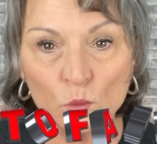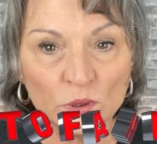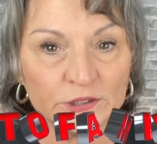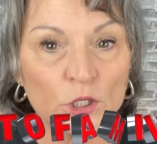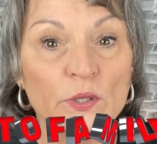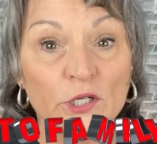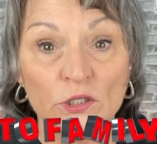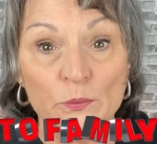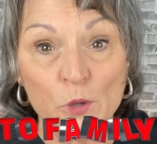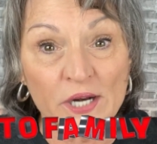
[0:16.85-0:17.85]
what's going on in
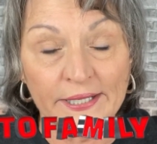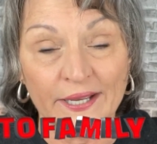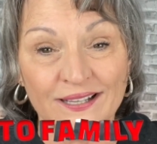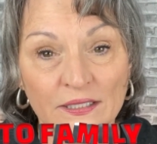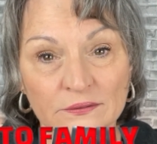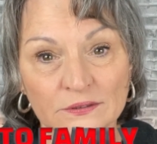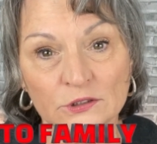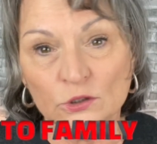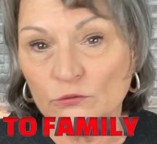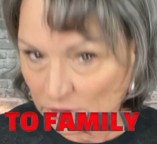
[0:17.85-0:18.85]
the market,
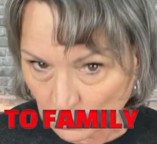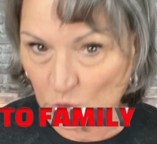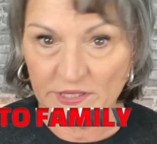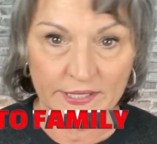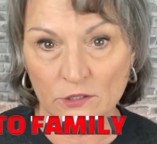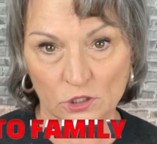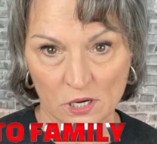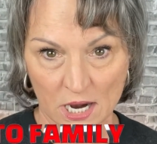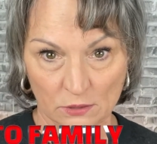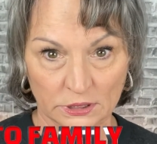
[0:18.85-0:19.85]
you really want to sell your
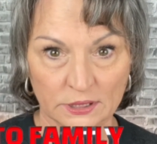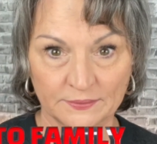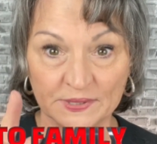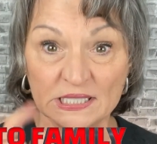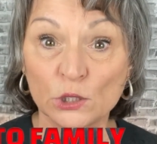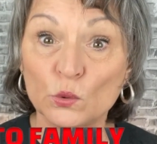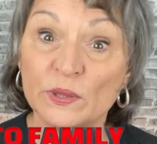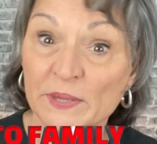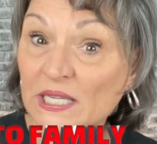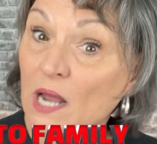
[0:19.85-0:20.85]
house. Stick with
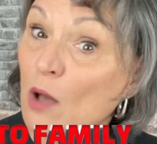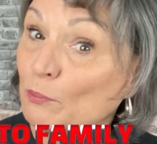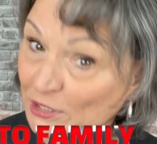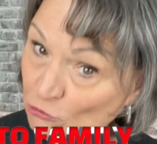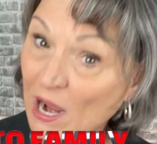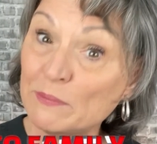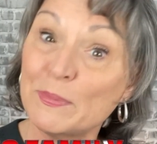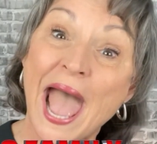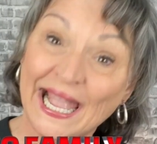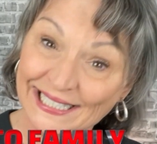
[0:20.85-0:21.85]
me and I'll be right
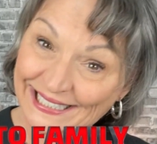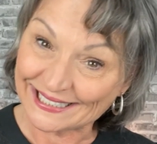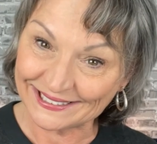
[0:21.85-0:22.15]
back.